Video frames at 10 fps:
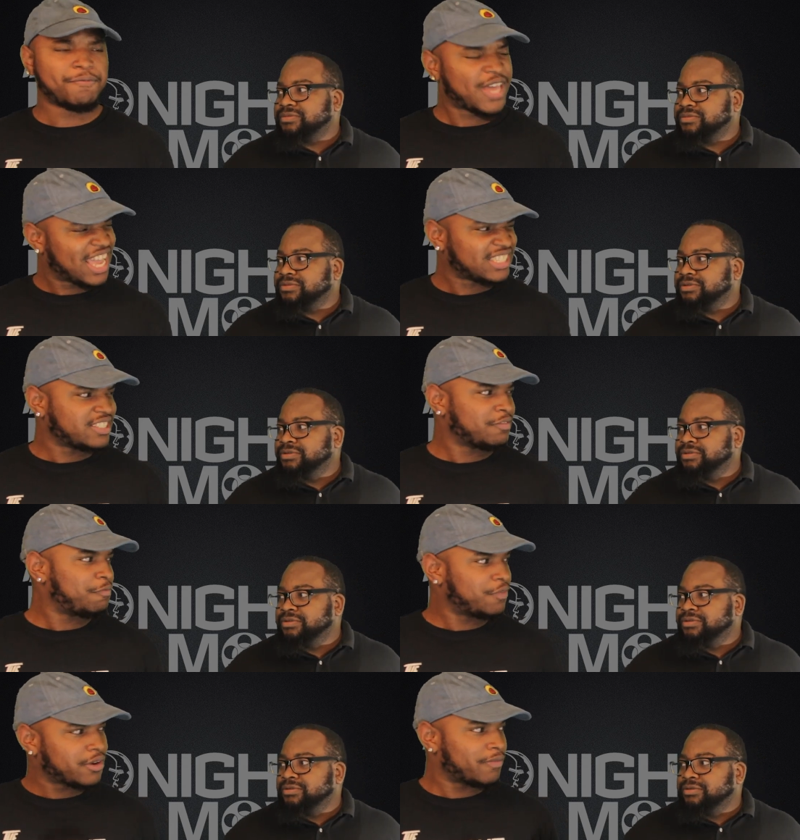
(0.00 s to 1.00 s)
Speaker 1: Fast and,
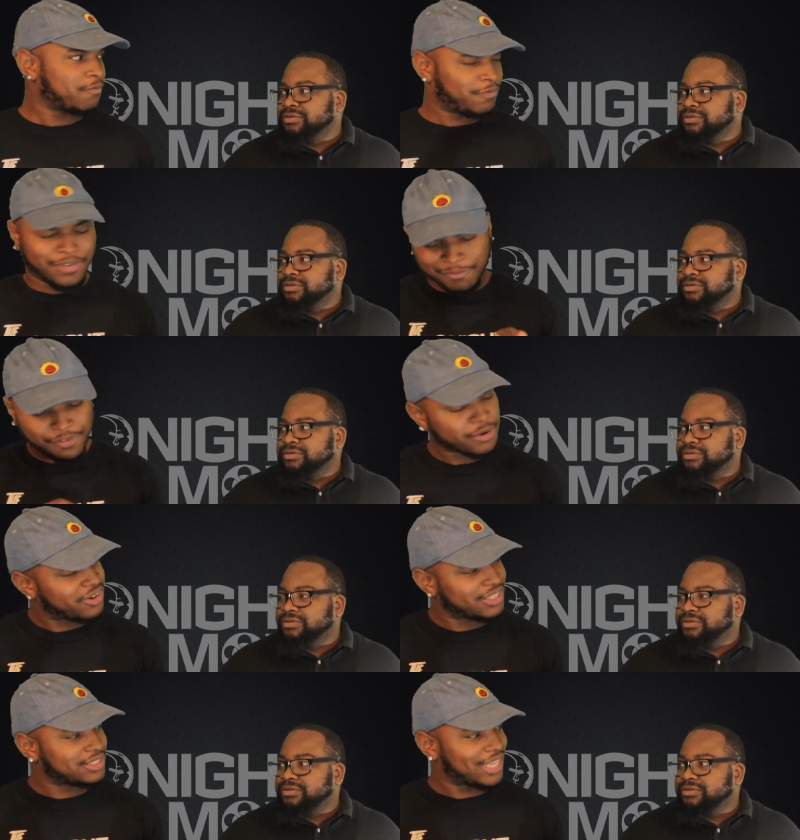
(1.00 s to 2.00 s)
Fur and
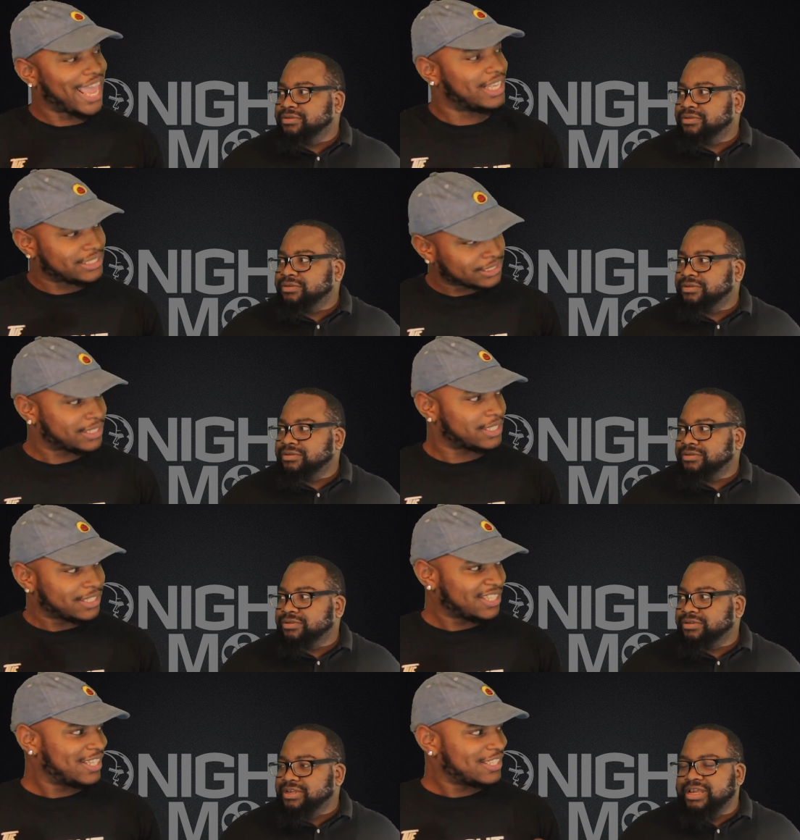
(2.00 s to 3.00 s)
Furious-esque
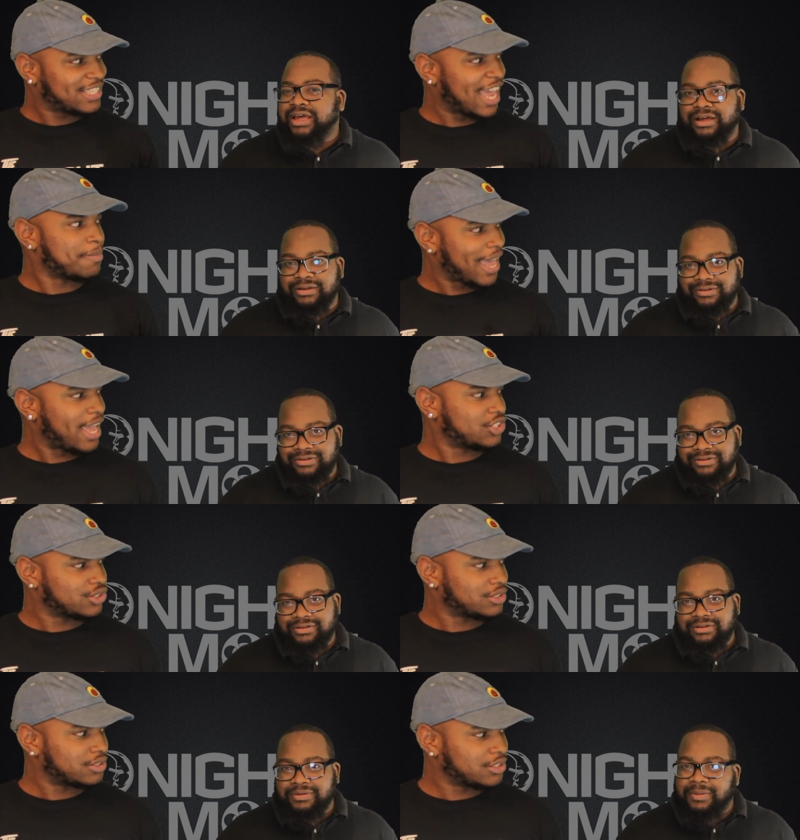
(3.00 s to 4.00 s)
yeah. type
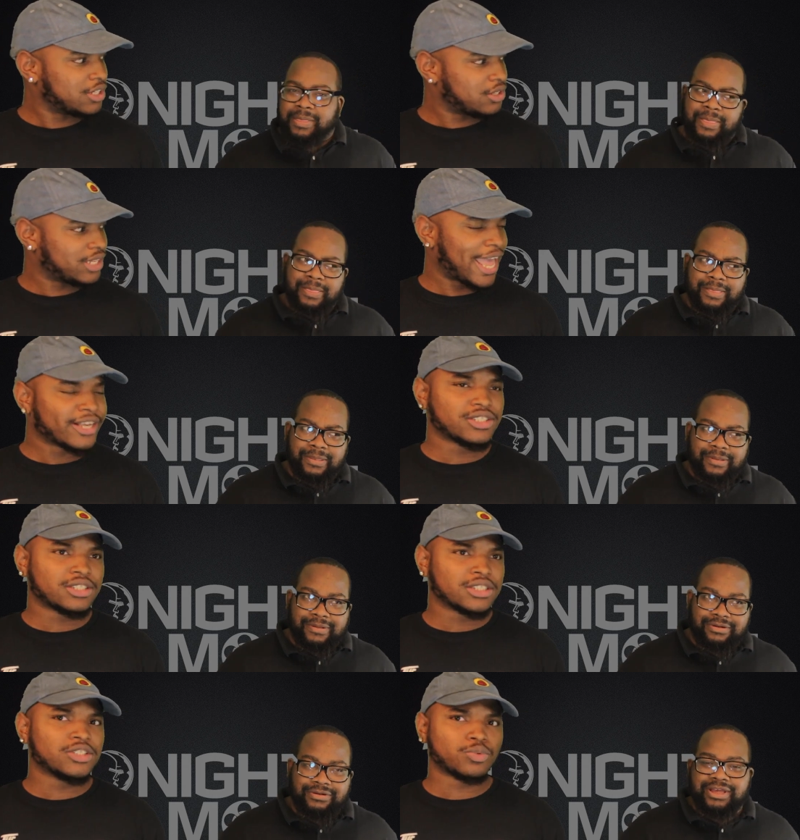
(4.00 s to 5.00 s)
action. You know, the action
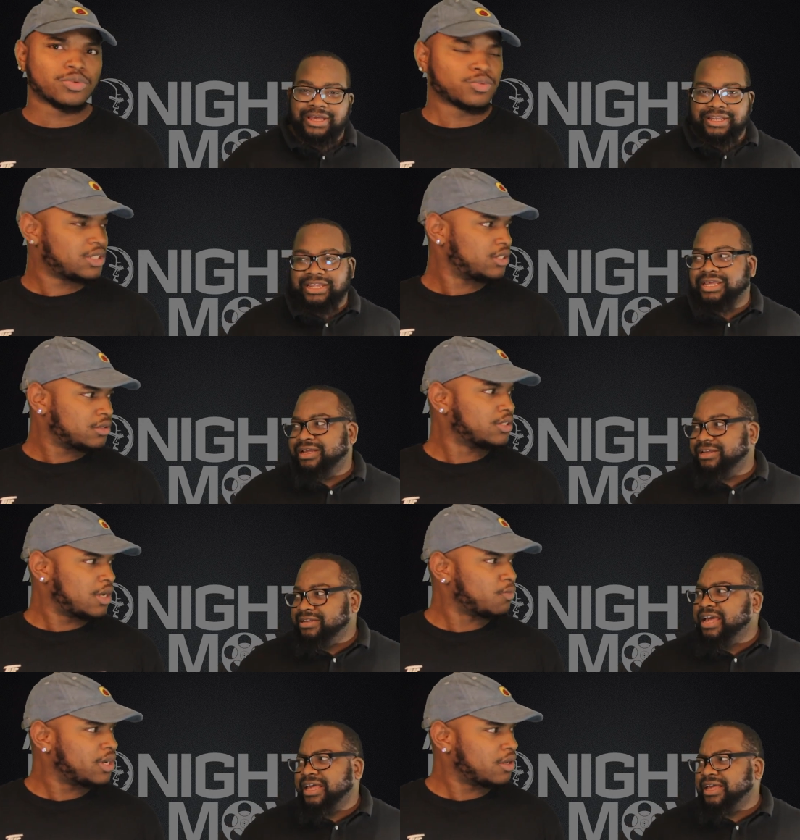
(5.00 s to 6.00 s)
scenes yeah, was really
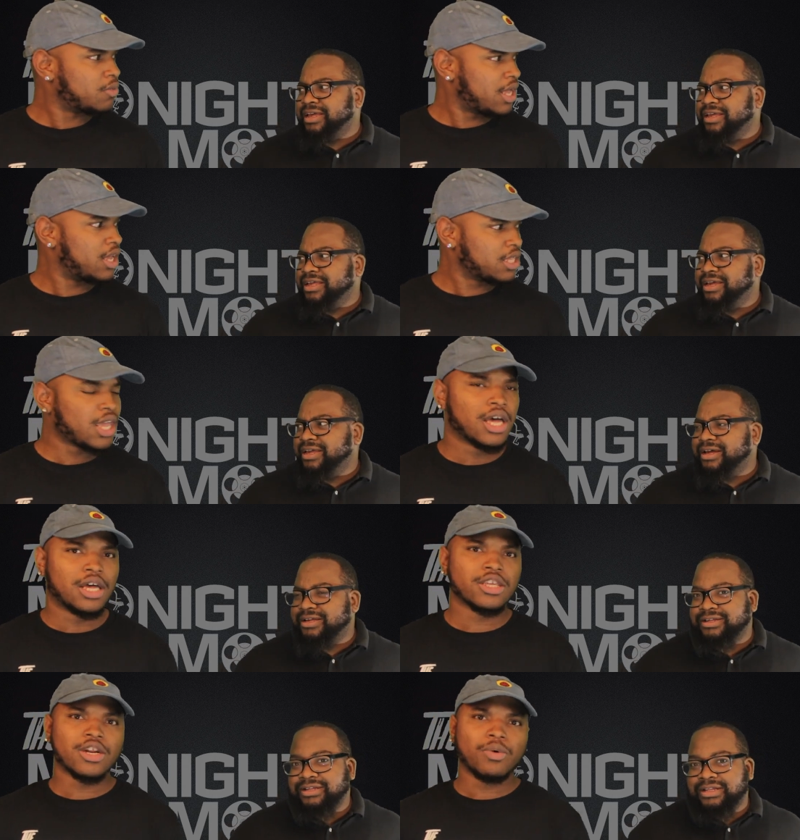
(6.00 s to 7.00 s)
yeah,
Speaker 2: yeah, yeah, yeah,
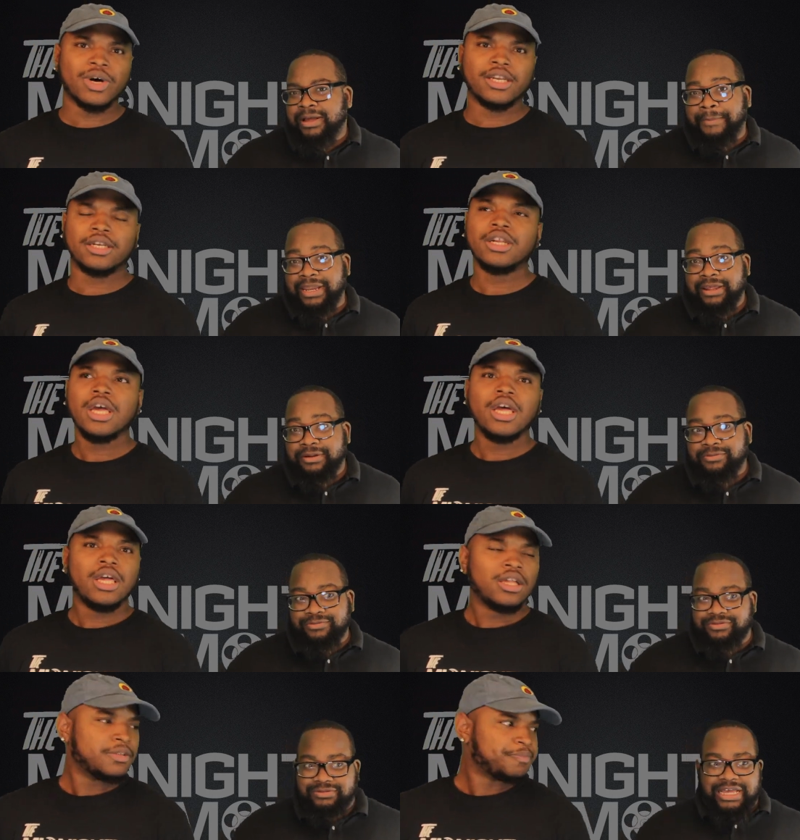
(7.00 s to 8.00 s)
yeah. You know, it wasn't. But it, it
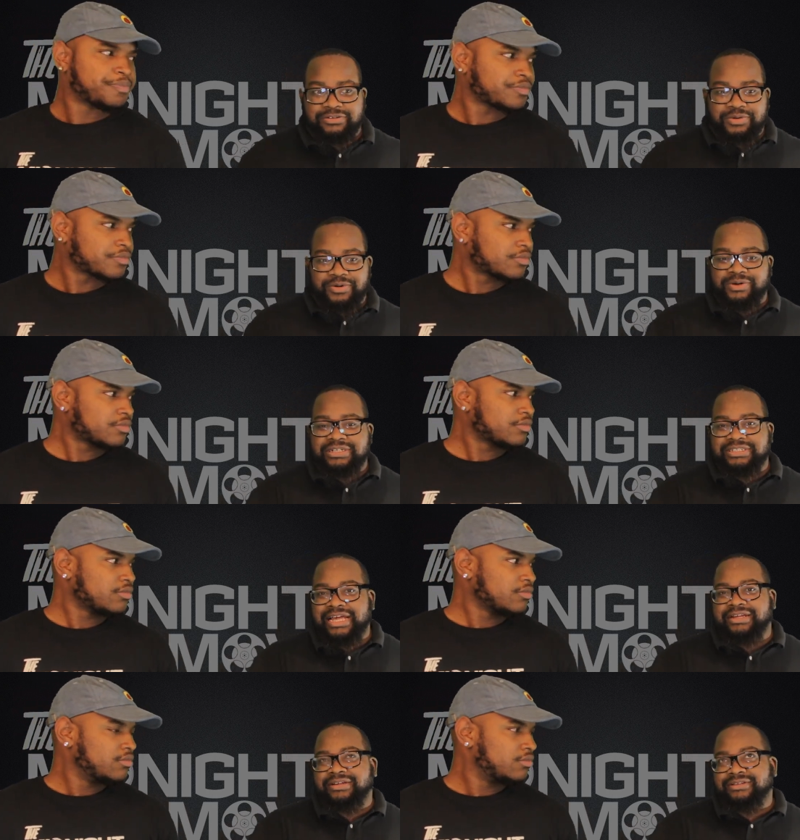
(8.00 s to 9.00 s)
was, that's what it was
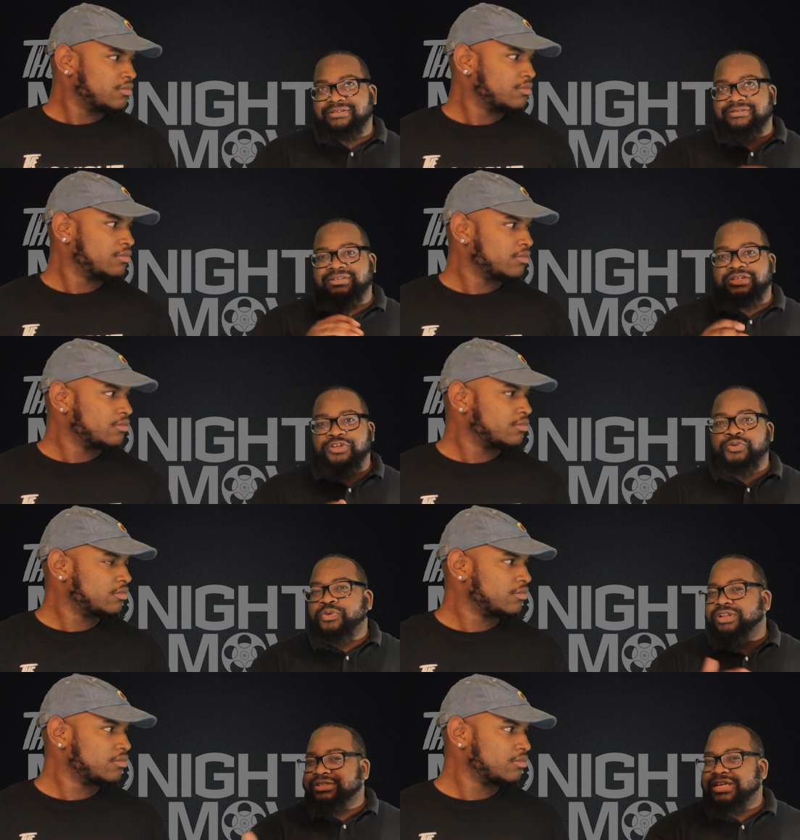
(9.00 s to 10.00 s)
like. You
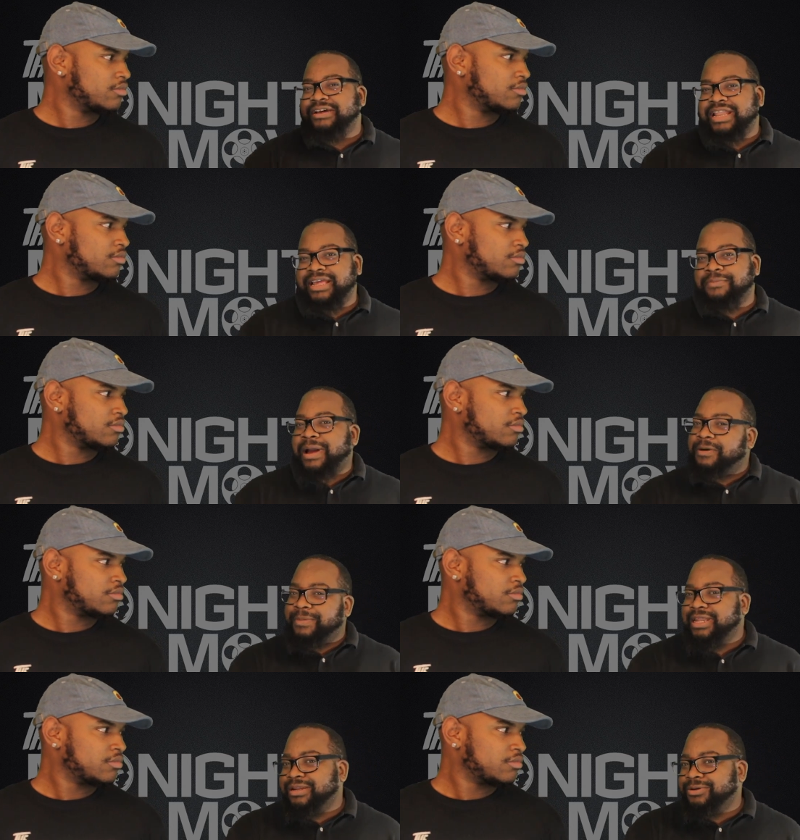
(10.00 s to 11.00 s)
wouldn't tell like Michael
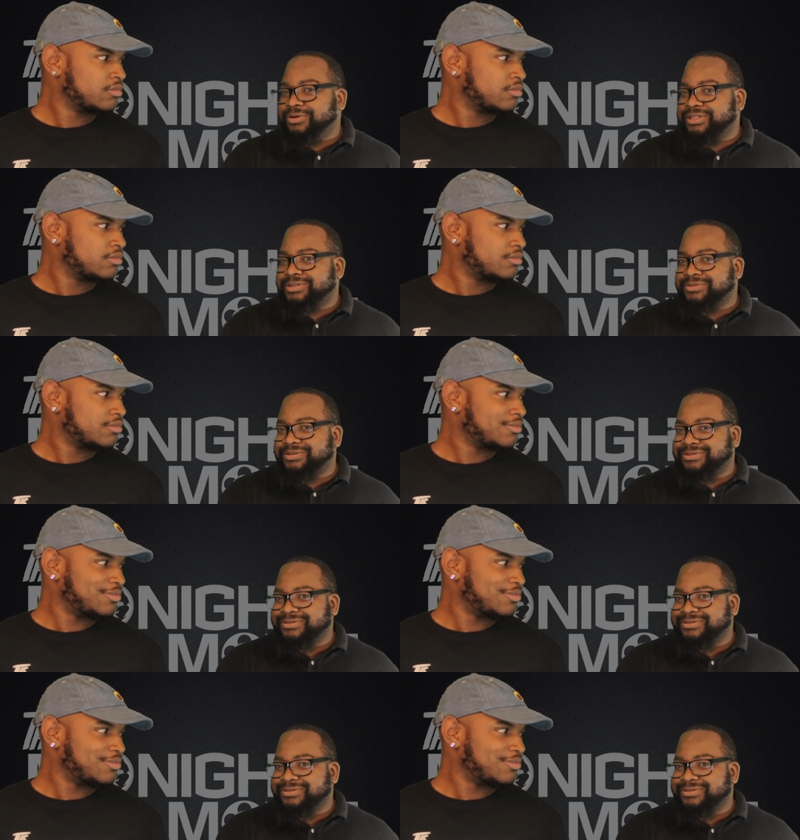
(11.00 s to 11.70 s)
Bay can do this one.